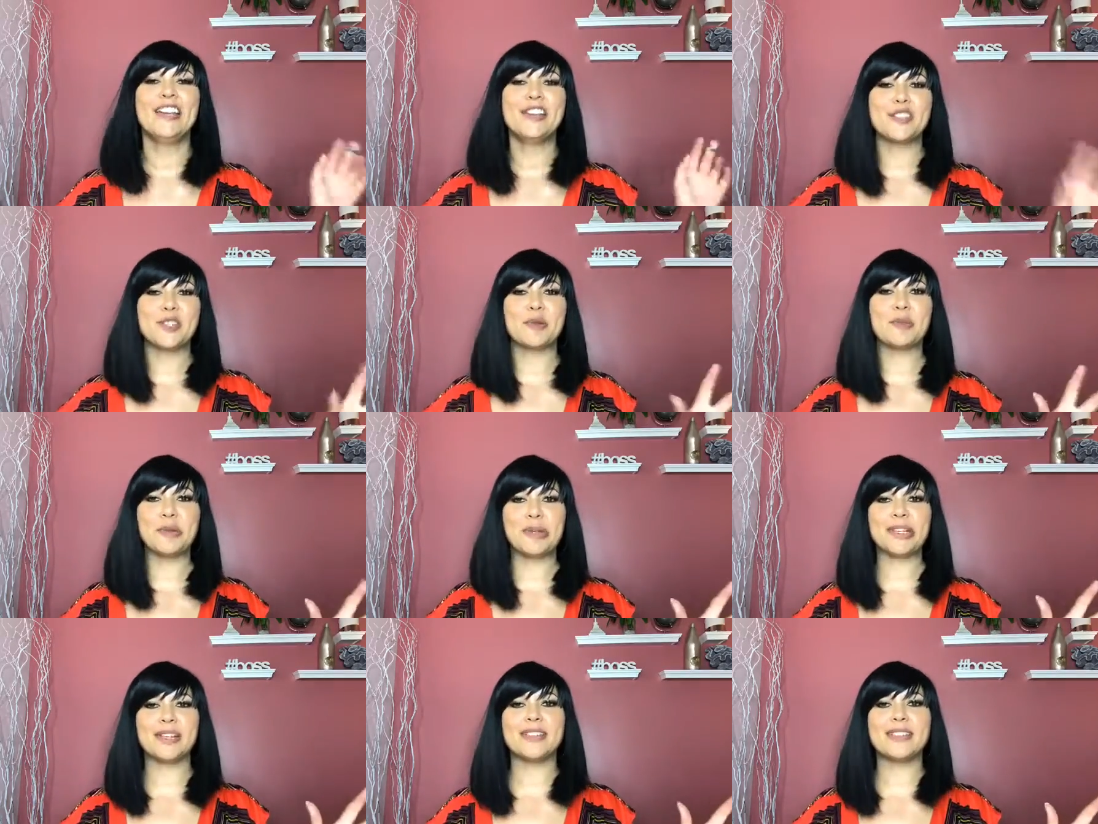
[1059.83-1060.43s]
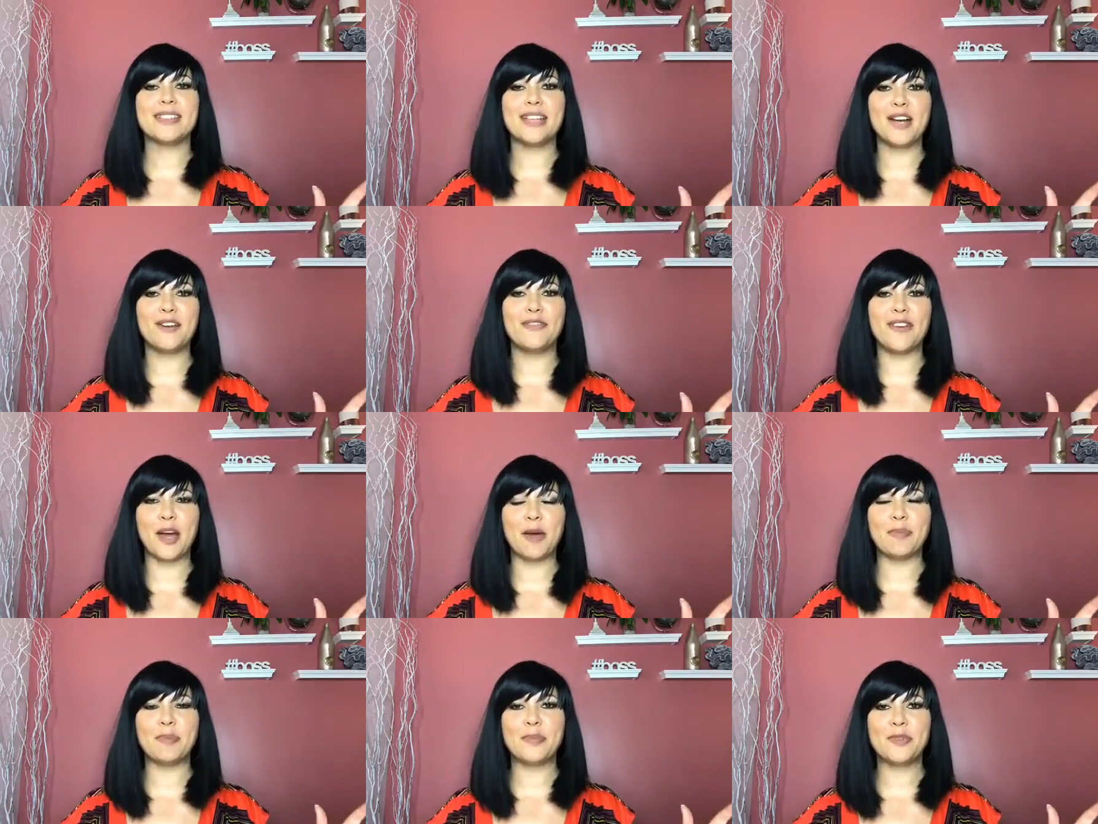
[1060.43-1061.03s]
Don't put yourself
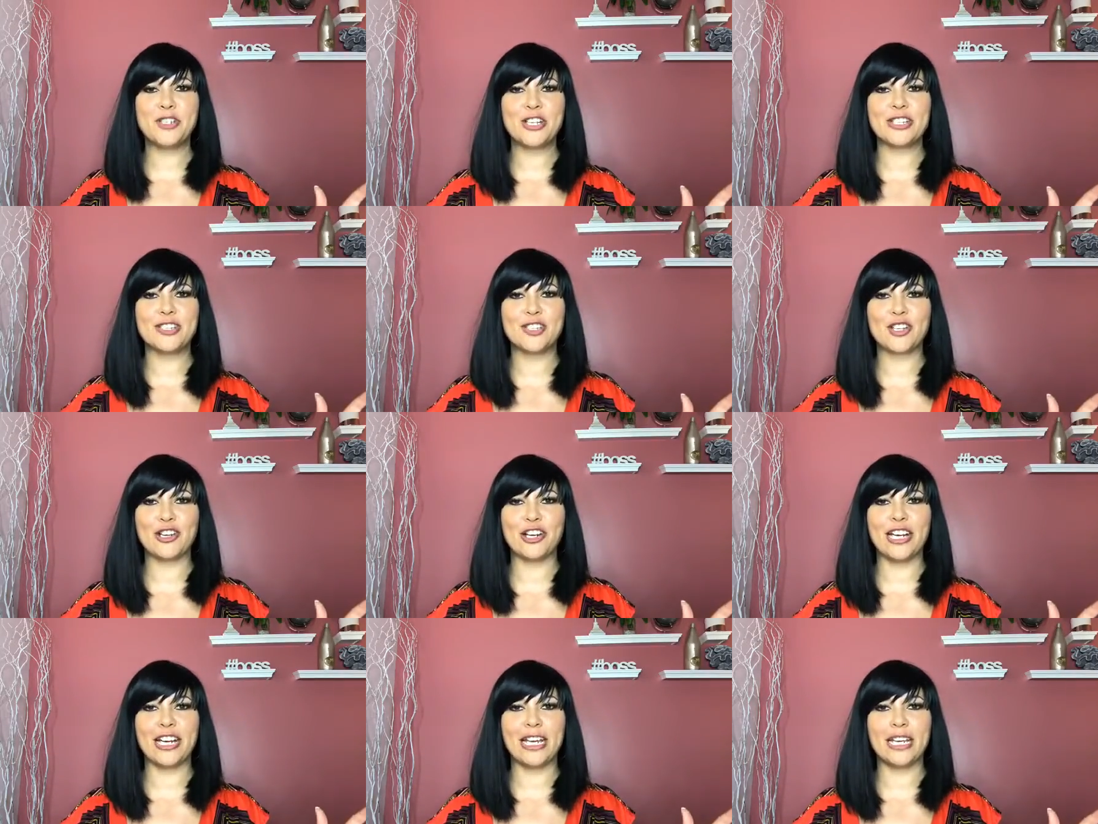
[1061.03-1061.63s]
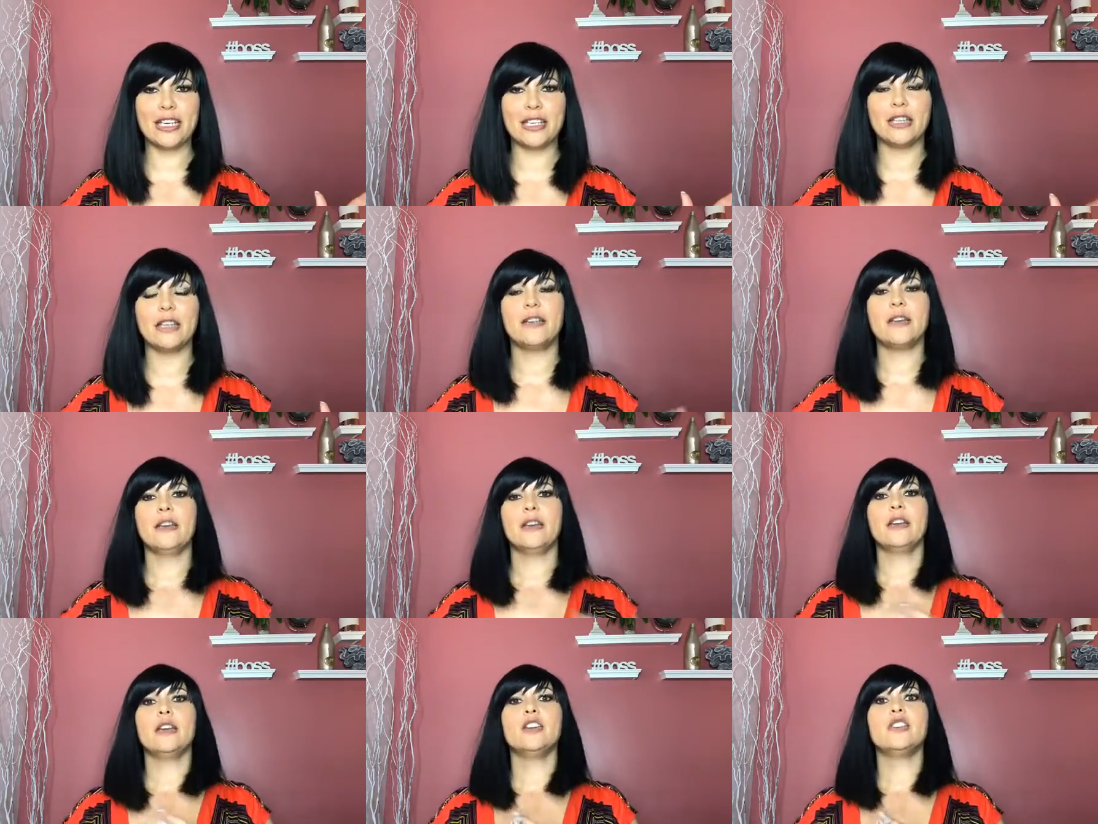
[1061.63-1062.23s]
up Schitt's Creek
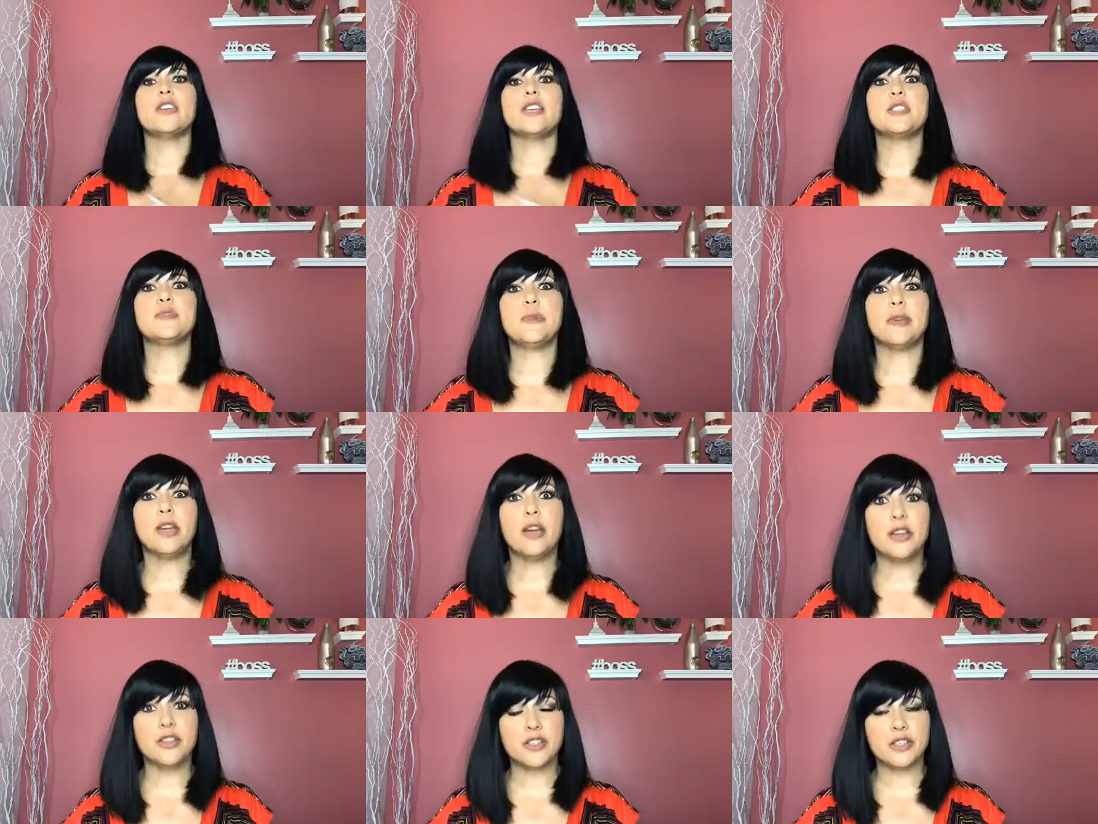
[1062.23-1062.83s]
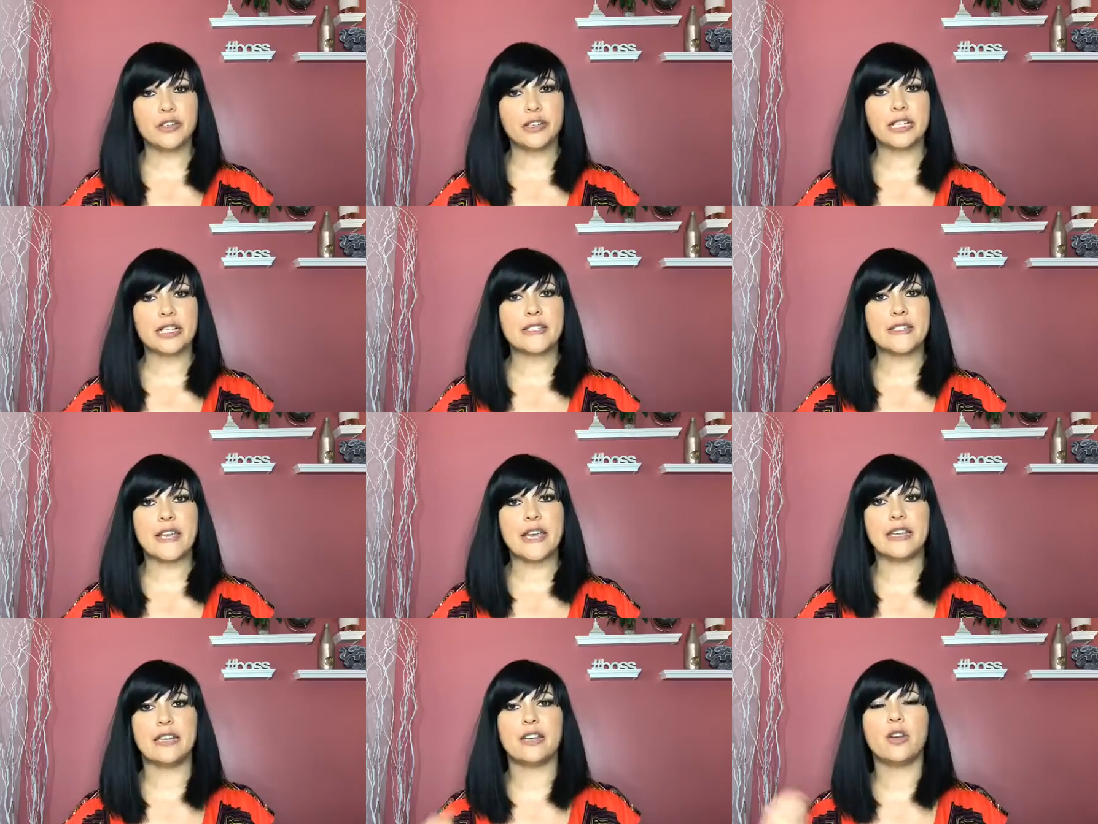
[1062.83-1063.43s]
just because you're
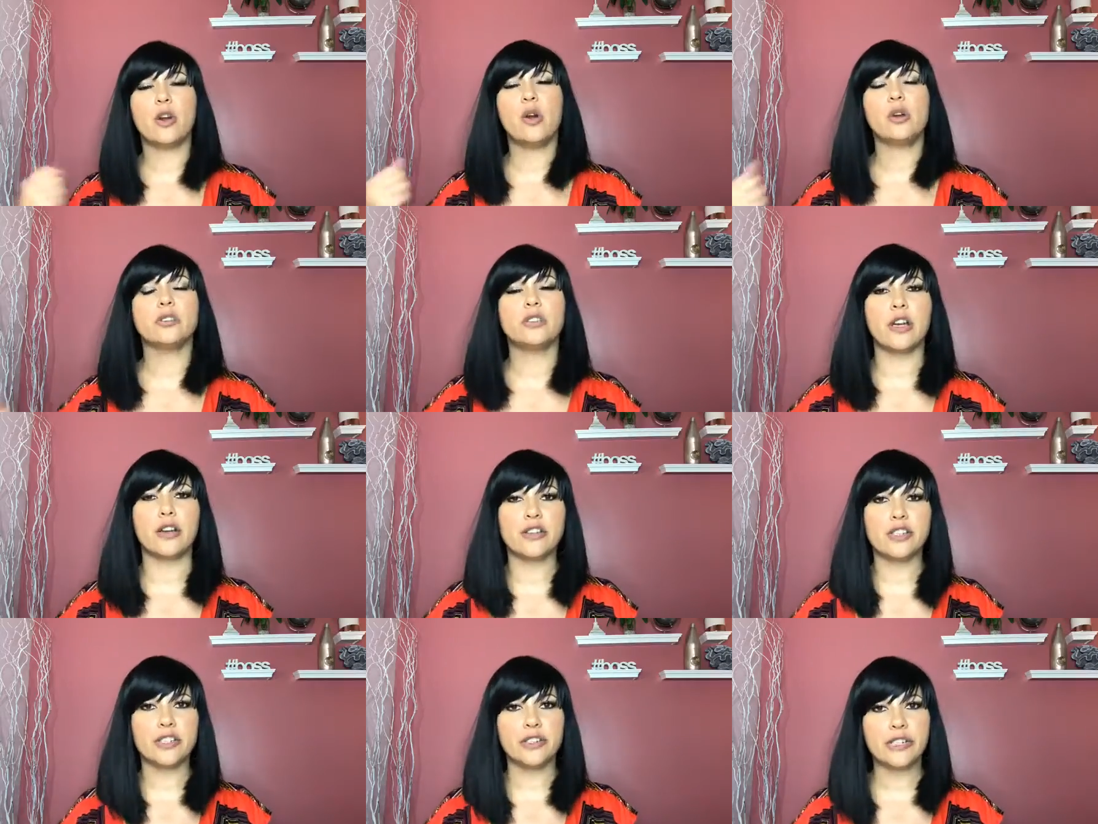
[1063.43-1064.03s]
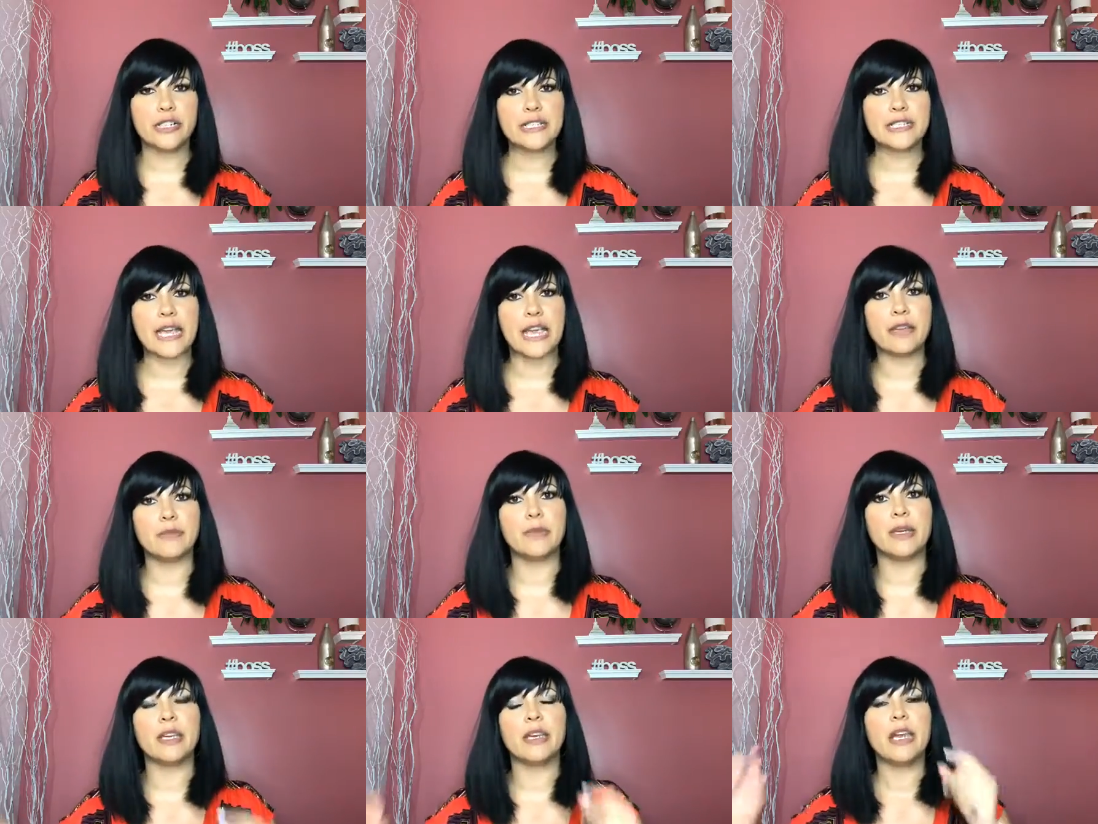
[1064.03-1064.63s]
excited. Hold on to your
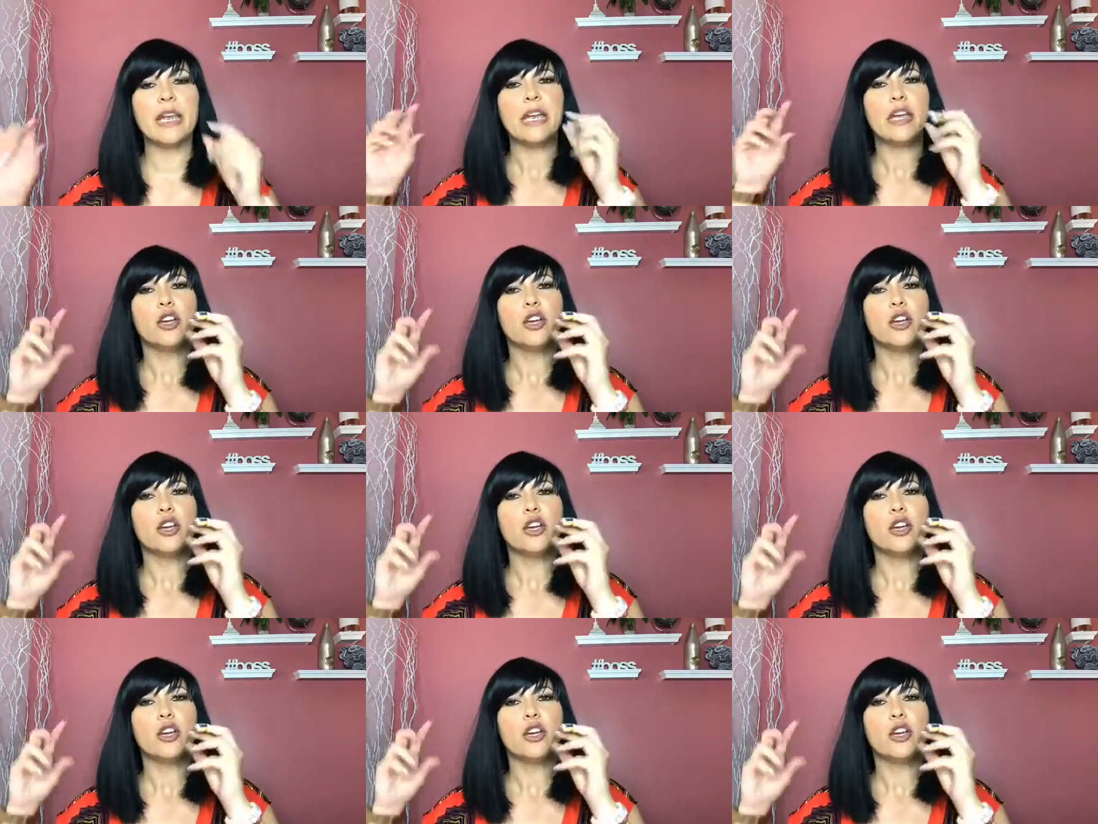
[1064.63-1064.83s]
excitement.